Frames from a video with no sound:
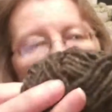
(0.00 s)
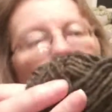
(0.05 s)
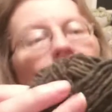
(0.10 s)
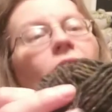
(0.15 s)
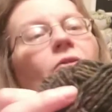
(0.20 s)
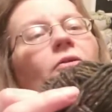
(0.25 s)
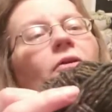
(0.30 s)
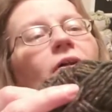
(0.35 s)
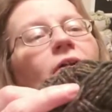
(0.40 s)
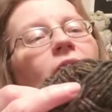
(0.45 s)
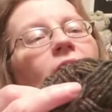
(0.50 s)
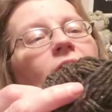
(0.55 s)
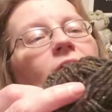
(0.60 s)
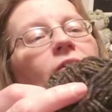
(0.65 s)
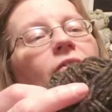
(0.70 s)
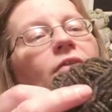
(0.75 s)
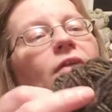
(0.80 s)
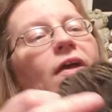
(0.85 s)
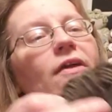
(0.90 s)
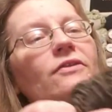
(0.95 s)
too
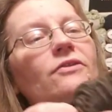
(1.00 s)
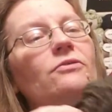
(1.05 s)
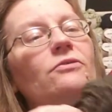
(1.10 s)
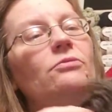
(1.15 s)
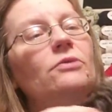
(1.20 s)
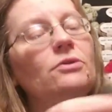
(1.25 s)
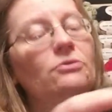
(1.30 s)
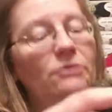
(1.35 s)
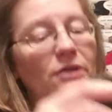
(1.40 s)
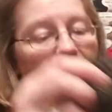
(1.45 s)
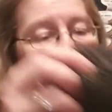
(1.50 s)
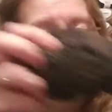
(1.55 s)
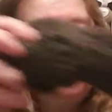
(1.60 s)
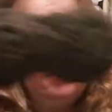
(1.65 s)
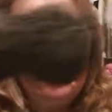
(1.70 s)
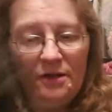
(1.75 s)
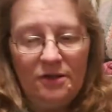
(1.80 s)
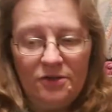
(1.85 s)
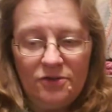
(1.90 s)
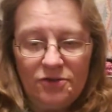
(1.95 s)
they threw in.
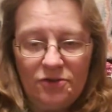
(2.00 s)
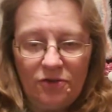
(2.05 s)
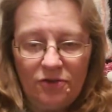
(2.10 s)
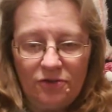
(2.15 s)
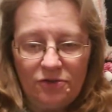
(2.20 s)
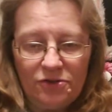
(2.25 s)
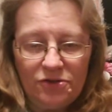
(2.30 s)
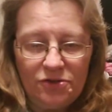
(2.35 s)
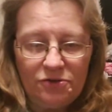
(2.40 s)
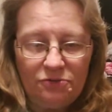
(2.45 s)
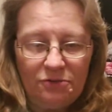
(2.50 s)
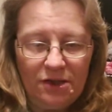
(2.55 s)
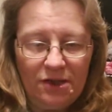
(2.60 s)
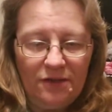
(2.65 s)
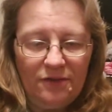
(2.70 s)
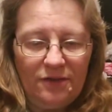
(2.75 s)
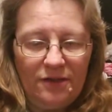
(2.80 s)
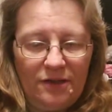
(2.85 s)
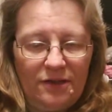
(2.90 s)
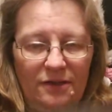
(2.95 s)
So there's 3
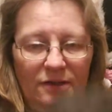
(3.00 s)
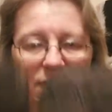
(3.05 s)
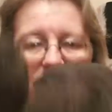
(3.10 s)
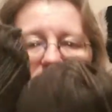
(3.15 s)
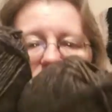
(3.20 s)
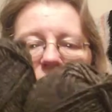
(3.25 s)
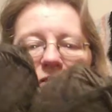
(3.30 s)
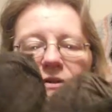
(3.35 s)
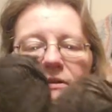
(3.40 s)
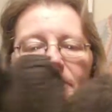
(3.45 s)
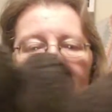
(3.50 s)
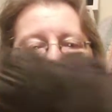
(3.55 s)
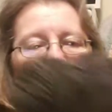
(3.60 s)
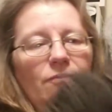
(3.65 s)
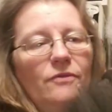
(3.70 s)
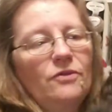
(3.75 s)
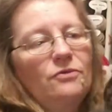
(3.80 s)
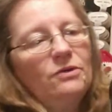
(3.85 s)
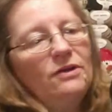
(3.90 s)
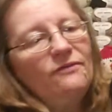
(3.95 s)
of these,
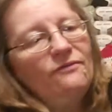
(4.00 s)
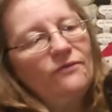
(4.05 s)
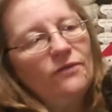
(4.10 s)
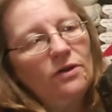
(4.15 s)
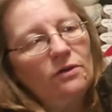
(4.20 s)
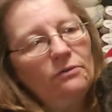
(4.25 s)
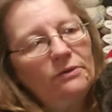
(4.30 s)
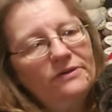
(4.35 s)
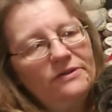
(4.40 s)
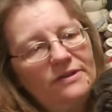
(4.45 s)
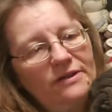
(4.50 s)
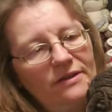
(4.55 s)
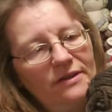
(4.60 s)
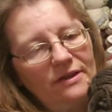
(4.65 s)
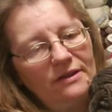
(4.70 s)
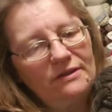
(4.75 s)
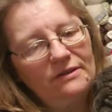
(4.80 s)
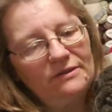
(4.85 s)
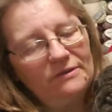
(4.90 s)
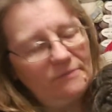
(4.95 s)
3 full ones of
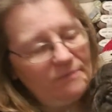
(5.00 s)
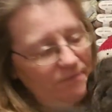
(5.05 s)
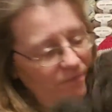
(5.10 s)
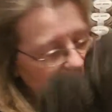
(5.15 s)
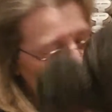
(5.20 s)
these.